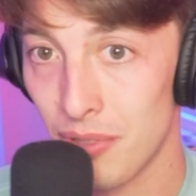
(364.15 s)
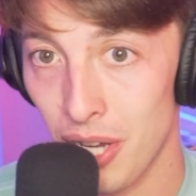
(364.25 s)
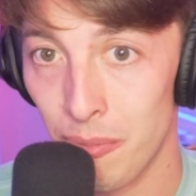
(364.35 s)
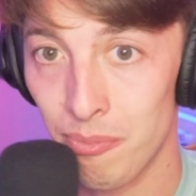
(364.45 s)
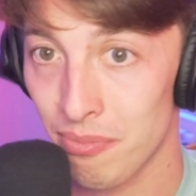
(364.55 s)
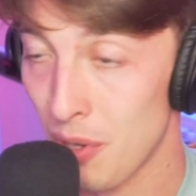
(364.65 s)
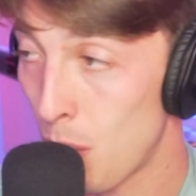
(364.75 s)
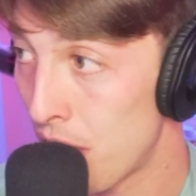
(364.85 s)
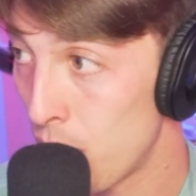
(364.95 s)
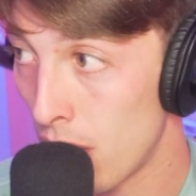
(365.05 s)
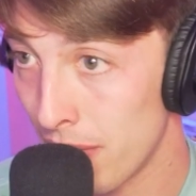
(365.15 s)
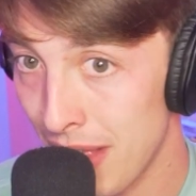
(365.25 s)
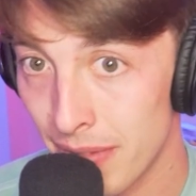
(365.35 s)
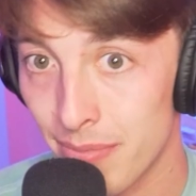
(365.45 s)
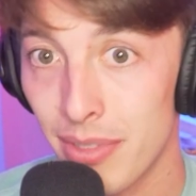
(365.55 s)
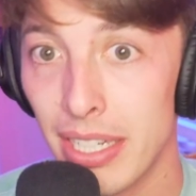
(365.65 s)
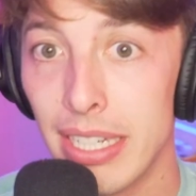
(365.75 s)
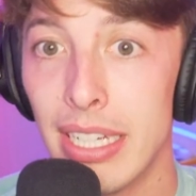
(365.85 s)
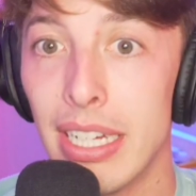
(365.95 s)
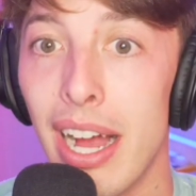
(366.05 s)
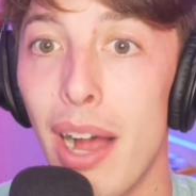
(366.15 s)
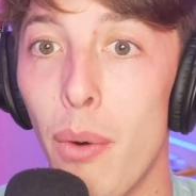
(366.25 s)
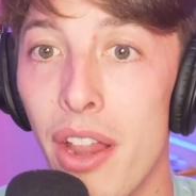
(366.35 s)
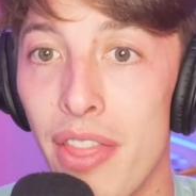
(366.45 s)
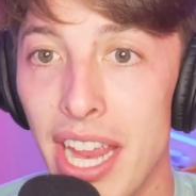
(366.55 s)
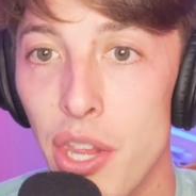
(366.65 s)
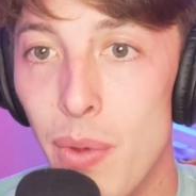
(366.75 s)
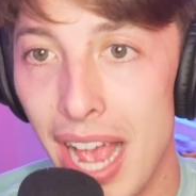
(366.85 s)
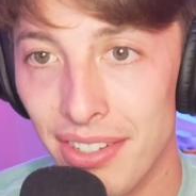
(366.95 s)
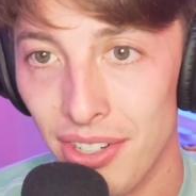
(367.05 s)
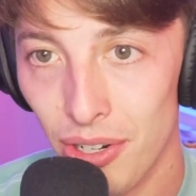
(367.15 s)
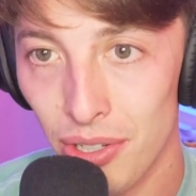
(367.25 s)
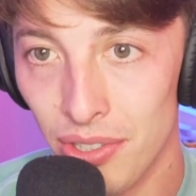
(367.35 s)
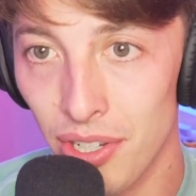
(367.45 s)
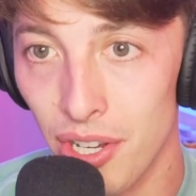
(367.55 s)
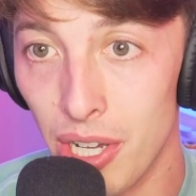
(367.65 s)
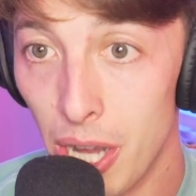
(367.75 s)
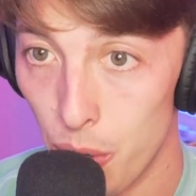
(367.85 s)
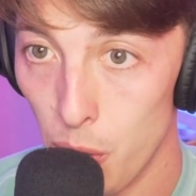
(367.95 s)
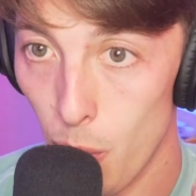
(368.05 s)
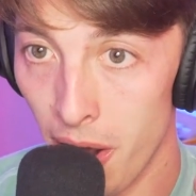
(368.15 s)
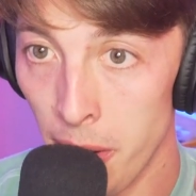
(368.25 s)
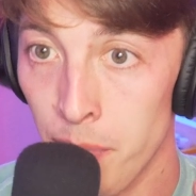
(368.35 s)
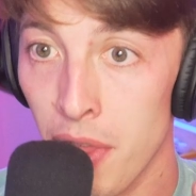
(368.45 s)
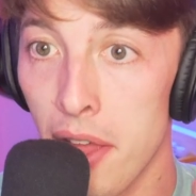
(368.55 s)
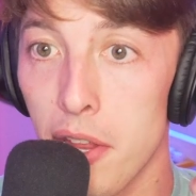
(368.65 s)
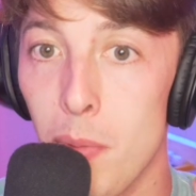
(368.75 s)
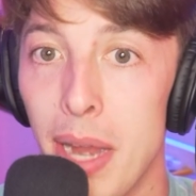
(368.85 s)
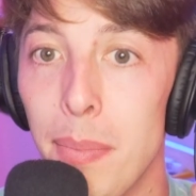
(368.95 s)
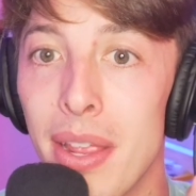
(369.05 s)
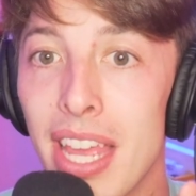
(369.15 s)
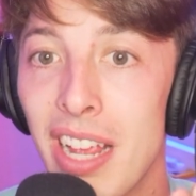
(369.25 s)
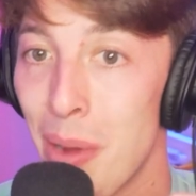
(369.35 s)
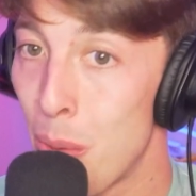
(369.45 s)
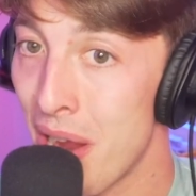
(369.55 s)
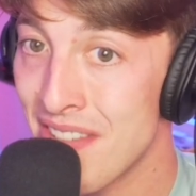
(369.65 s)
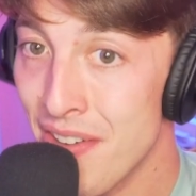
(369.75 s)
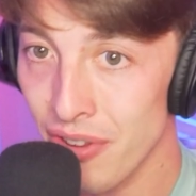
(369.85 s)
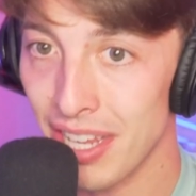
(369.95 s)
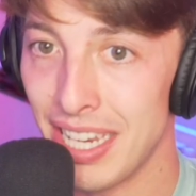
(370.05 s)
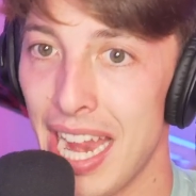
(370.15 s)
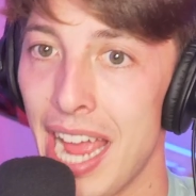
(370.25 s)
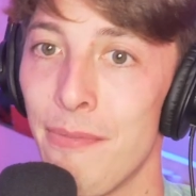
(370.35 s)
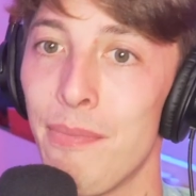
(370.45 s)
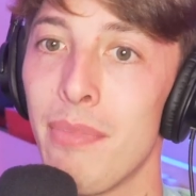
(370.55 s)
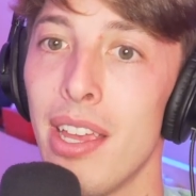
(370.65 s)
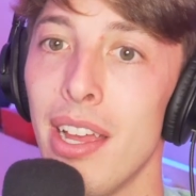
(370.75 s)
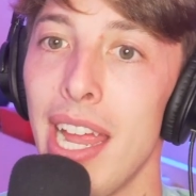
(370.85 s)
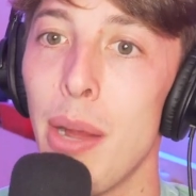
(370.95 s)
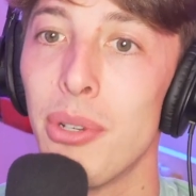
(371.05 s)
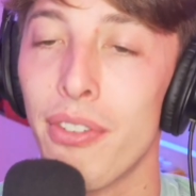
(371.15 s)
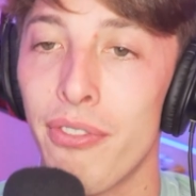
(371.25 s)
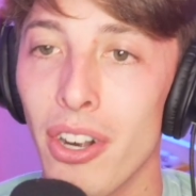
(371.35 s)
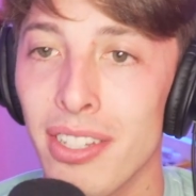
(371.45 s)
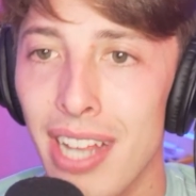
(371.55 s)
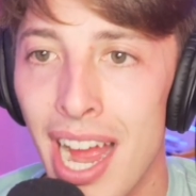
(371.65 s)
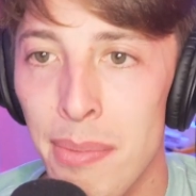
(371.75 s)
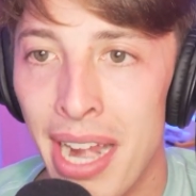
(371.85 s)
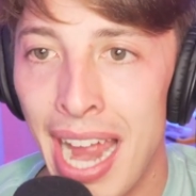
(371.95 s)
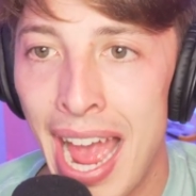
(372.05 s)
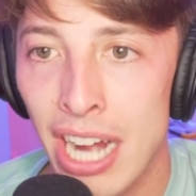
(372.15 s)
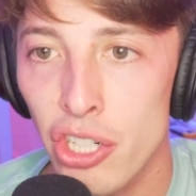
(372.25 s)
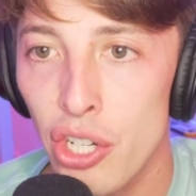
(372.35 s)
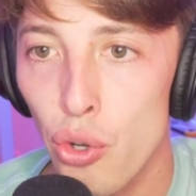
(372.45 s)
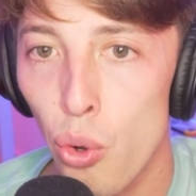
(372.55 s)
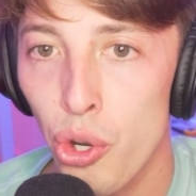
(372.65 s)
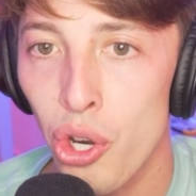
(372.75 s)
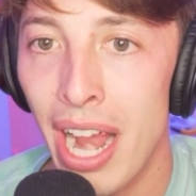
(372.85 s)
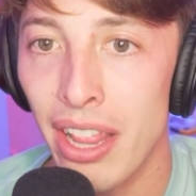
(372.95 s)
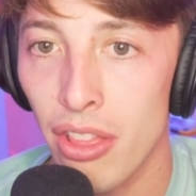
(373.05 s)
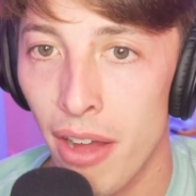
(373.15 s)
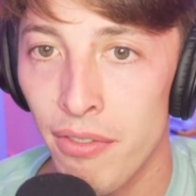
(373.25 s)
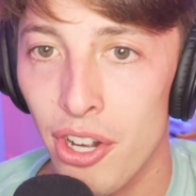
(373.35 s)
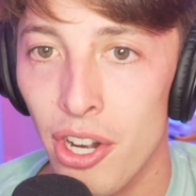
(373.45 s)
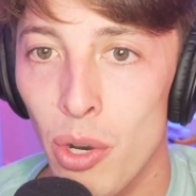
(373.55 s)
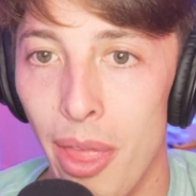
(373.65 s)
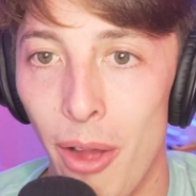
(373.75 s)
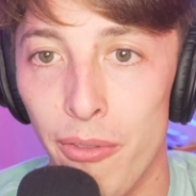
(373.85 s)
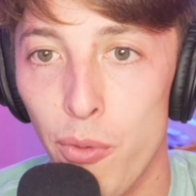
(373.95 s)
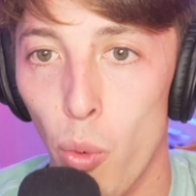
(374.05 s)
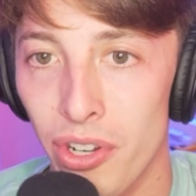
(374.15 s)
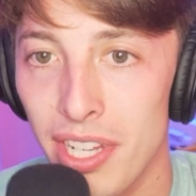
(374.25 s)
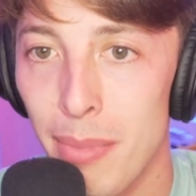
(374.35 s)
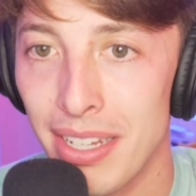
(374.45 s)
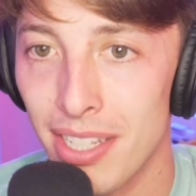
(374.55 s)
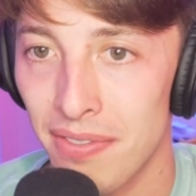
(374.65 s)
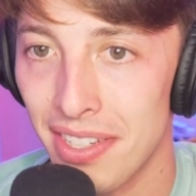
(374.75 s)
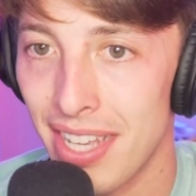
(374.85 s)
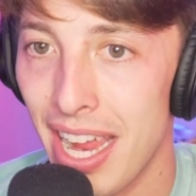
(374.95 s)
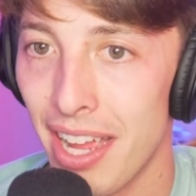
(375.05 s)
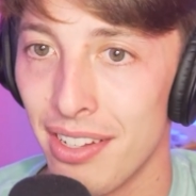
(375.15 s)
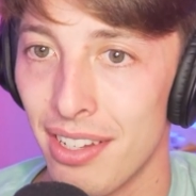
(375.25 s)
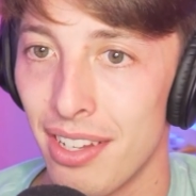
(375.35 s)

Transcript: So I went through all of that. Nice. I want to thank you guys and girls. You know who you are. You made me think of my wife differently today. It was the first time that I actually told her I loved her without forcing myself to say it.